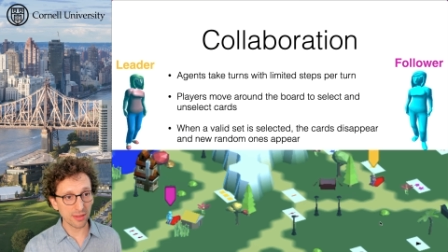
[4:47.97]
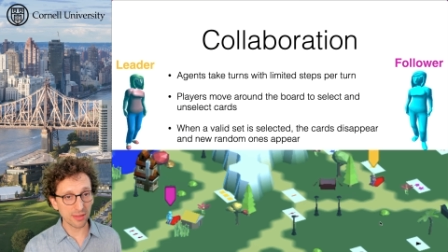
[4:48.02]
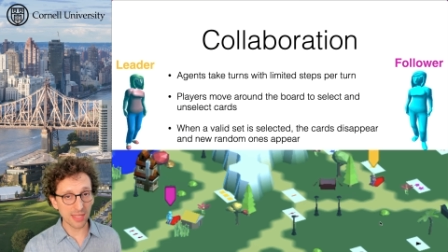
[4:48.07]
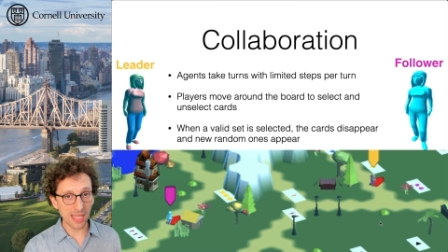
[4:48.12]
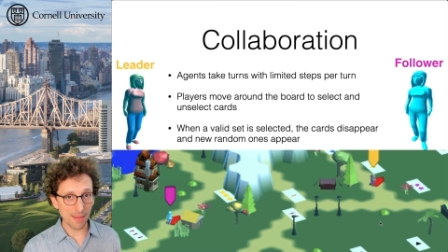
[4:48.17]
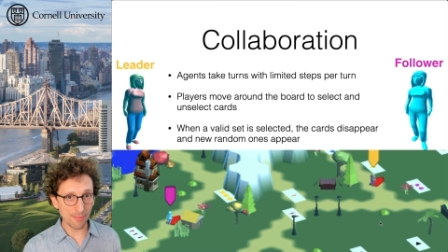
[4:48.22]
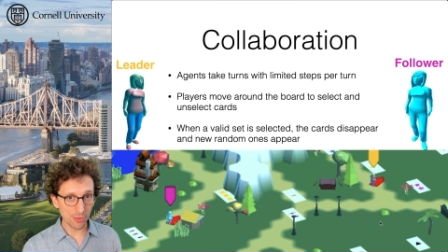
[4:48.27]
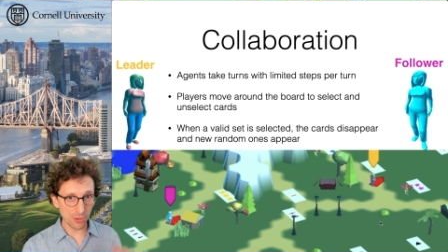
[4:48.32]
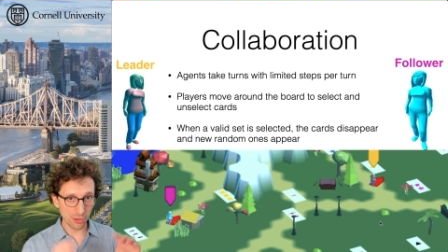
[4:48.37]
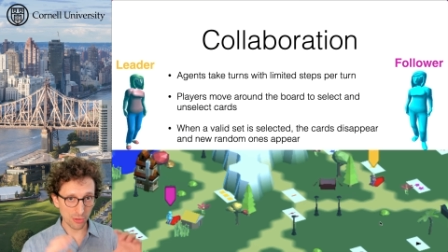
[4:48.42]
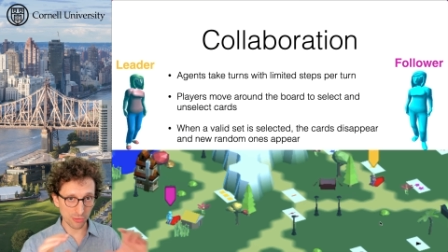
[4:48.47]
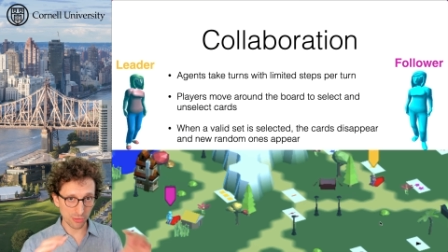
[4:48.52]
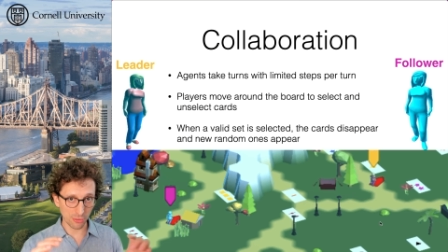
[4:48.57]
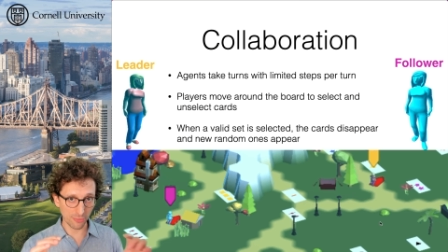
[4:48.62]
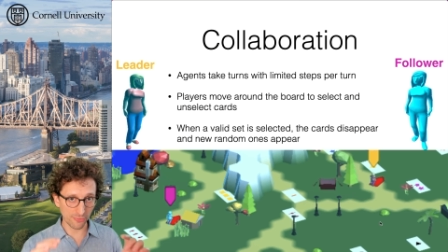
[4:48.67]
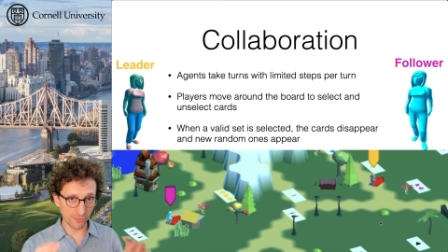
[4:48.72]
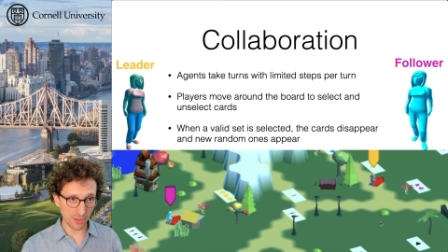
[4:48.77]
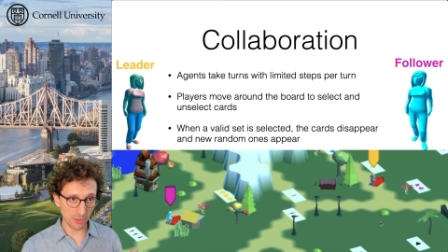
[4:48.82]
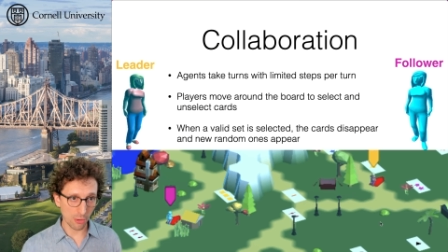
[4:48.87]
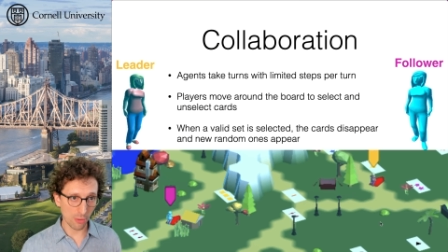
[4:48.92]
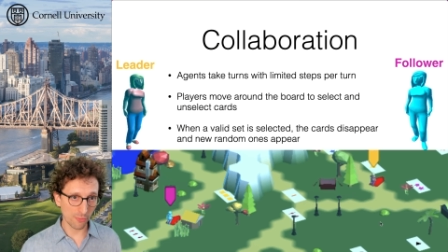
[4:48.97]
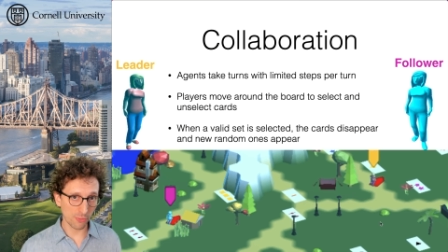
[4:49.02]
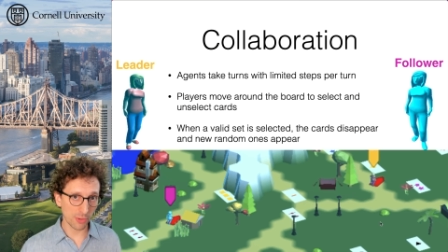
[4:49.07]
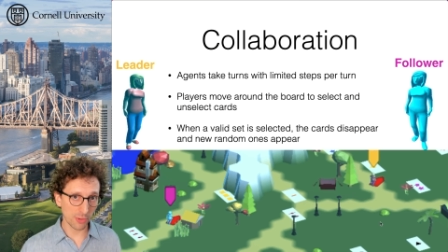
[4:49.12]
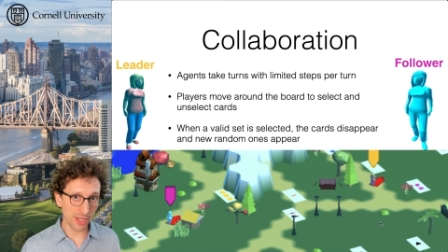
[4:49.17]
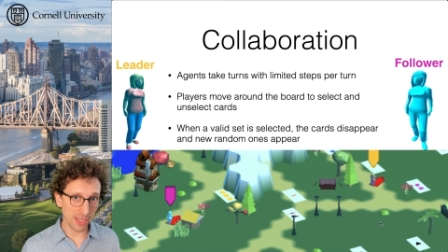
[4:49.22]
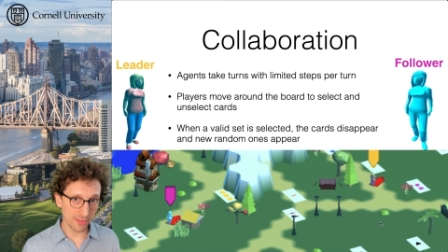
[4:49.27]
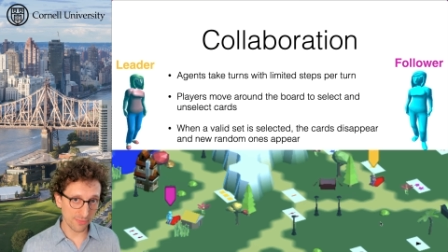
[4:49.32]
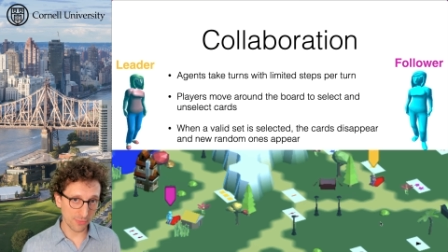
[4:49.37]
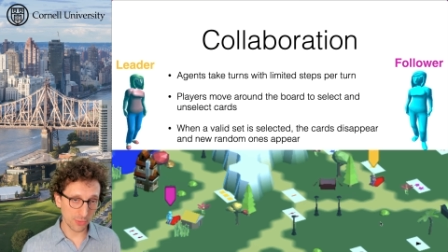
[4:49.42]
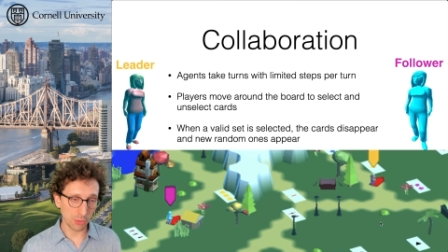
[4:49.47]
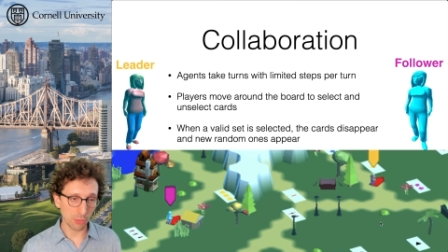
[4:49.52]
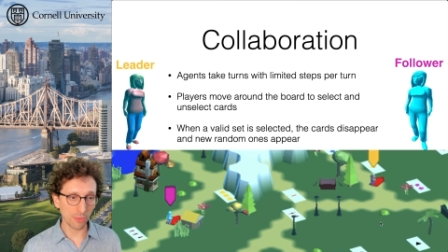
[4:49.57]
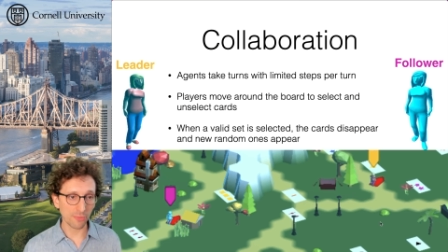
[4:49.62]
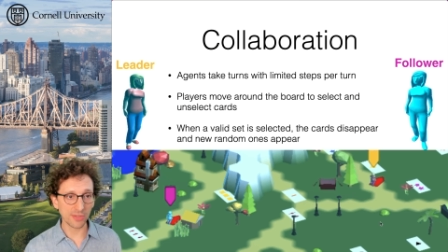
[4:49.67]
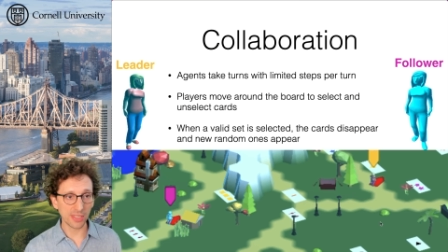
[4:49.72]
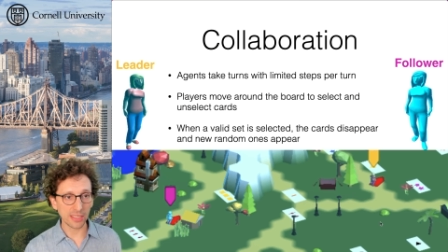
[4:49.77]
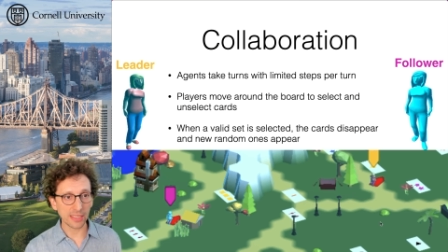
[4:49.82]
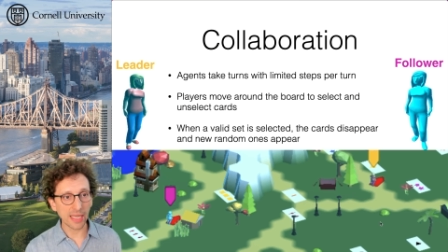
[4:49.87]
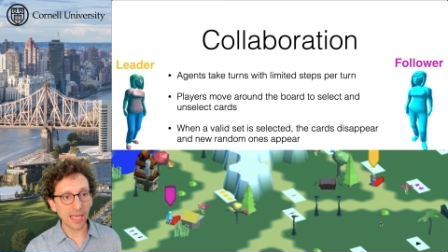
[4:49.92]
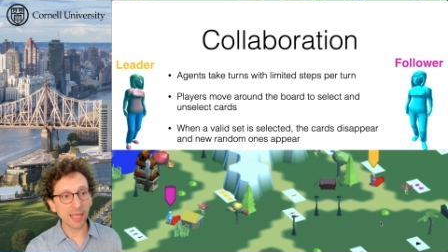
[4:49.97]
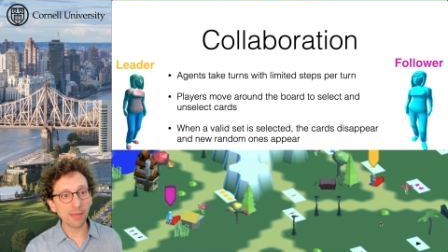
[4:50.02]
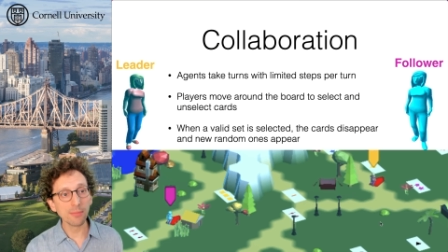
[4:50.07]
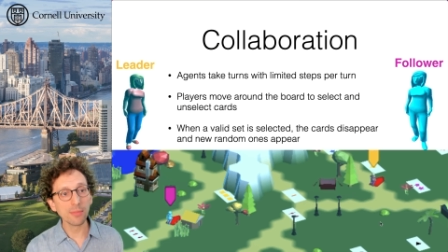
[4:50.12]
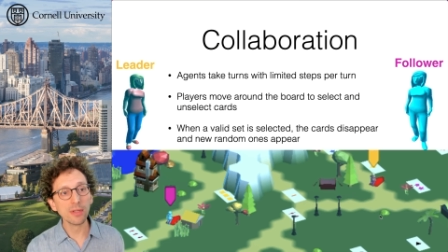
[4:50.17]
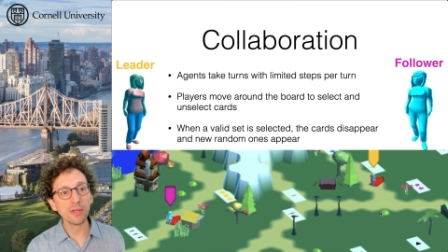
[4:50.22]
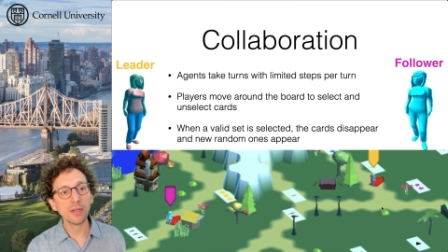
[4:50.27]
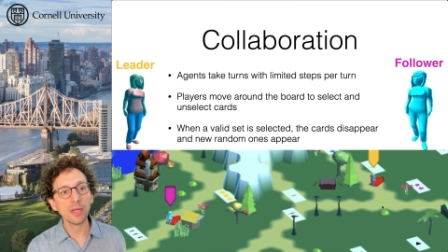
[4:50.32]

snapshot of the overhead view of the game.